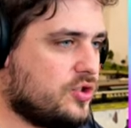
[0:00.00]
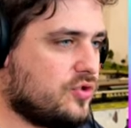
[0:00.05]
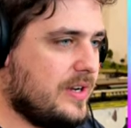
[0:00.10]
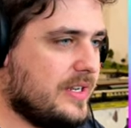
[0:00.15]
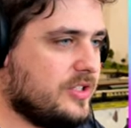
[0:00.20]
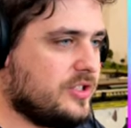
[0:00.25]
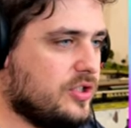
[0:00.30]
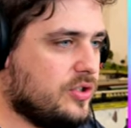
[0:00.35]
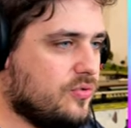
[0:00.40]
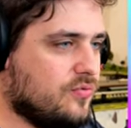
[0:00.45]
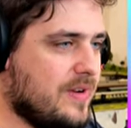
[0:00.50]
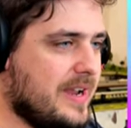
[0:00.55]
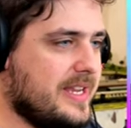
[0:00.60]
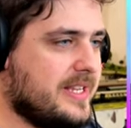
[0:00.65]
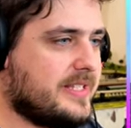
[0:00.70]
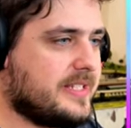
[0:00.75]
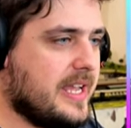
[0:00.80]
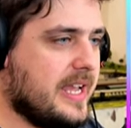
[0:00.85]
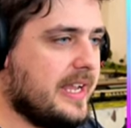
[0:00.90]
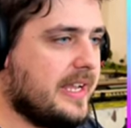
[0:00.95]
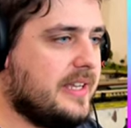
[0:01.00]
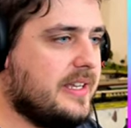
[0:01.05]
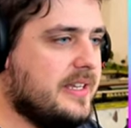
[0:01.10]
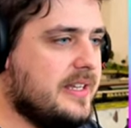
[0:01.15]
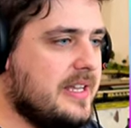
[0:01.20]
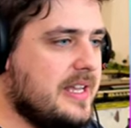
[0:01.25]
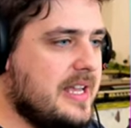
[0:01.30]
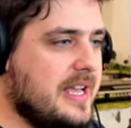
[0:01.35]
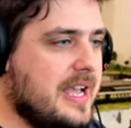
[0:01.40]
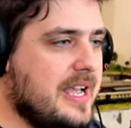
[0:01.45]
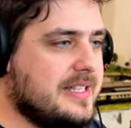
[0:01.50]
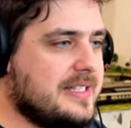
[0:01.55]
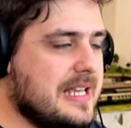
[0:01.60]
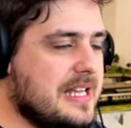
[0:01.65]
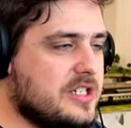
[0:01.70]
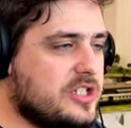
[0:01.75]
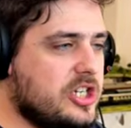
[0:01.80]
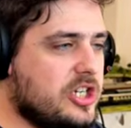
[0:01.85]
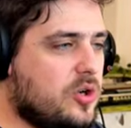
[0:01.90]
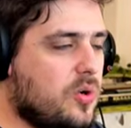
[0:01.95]
trains to do racing. It's
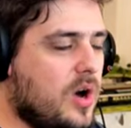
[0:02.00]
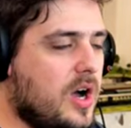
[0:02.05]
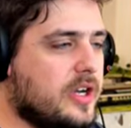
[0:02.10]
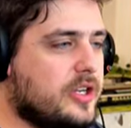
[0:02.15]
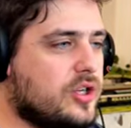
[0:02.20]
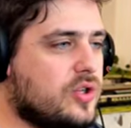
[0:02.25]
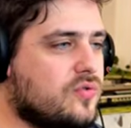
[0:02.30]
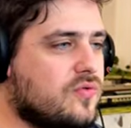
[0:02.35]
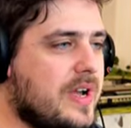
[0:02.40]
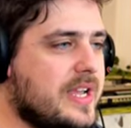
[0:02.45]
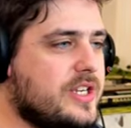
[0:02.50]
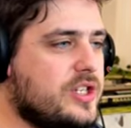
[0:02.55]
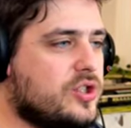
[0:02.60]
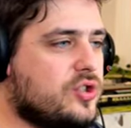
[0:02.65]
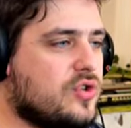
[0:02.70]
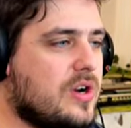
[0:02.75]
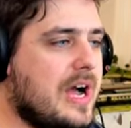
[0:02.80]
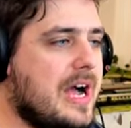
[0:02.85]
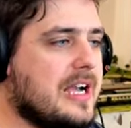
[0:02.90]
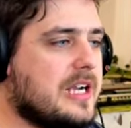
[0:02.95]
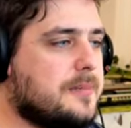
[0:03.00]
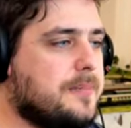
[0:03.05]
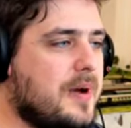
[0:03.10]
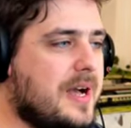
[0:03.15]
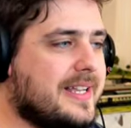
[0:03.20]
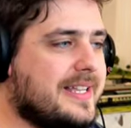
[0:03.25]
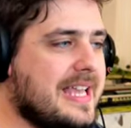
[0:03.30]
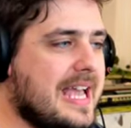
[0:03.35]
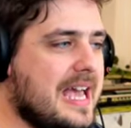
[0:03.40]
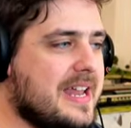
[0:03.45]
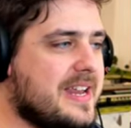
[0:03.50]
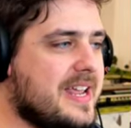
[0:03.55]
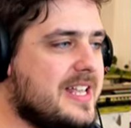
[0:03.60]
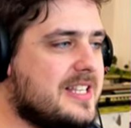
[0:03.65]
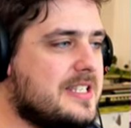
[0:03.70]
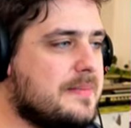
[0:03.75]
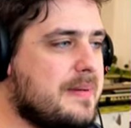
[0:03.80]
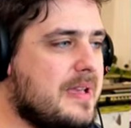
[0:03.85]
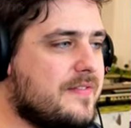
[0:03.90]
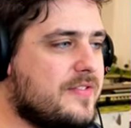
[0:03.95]
actually quite a good racetrack, but again, it
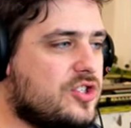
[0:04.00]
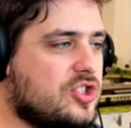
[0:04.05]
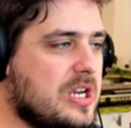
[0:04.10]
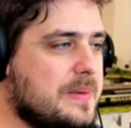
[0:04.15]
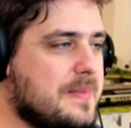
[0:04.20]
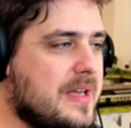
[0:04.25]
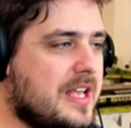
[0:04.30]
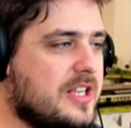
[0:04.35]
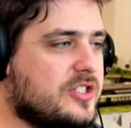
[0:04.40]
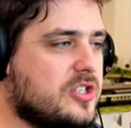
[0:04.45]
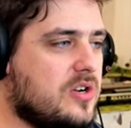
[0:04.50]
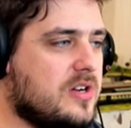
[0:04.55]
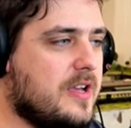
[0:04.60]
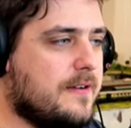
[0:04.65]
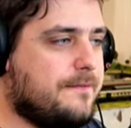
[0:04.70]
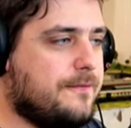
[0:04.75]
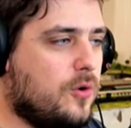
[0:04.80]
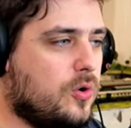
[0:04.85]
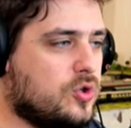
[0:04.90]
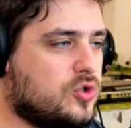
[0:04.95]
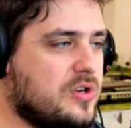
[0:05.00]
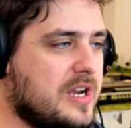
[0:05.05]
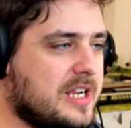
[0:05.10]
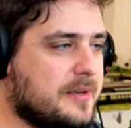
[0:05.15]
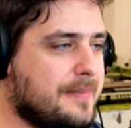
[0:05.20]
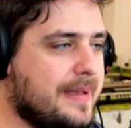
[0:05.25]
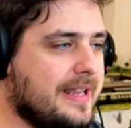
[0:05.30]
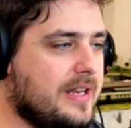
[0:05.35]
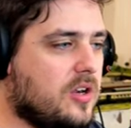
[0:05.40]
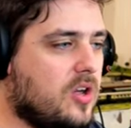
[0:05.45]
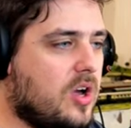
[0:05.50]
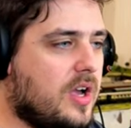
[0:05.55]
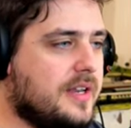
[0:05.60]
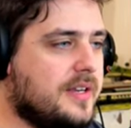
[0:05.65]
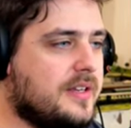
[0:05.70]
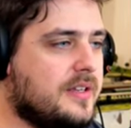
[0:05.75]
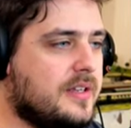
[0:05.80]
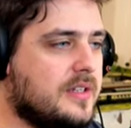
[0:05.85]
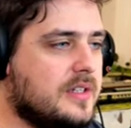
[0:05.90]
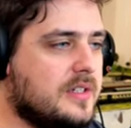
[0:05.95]
is a bit of a shame that it's only a four track main
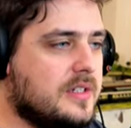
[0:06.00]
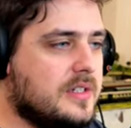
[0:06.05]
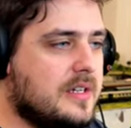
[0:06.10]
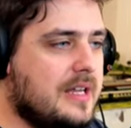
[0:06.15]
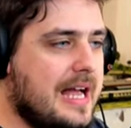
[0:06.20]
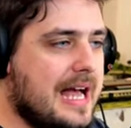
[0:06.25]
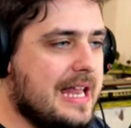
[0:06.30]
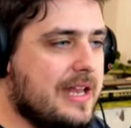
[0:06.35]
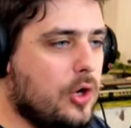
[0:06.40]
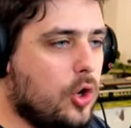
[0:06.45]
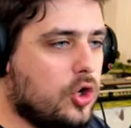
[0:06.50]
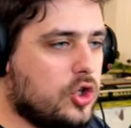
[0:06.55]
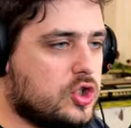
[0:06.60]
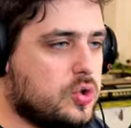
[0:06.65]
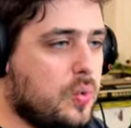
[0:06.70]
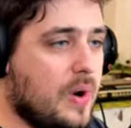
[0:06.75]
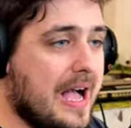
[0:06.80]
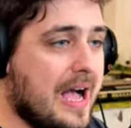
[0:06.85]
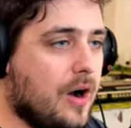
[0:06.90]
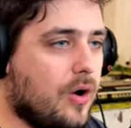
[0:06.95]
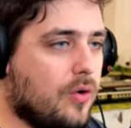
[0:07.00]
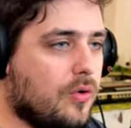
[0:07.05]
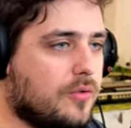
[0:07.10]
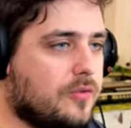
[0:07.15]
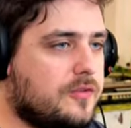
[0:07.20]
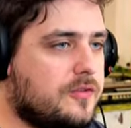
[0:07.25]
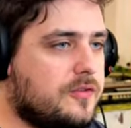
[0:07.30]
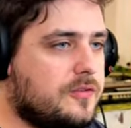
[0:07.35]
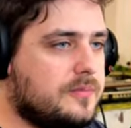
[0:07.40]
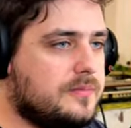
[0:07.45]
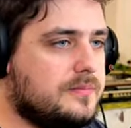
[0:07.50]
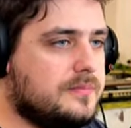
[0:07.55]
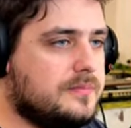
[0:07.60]
line and not 12.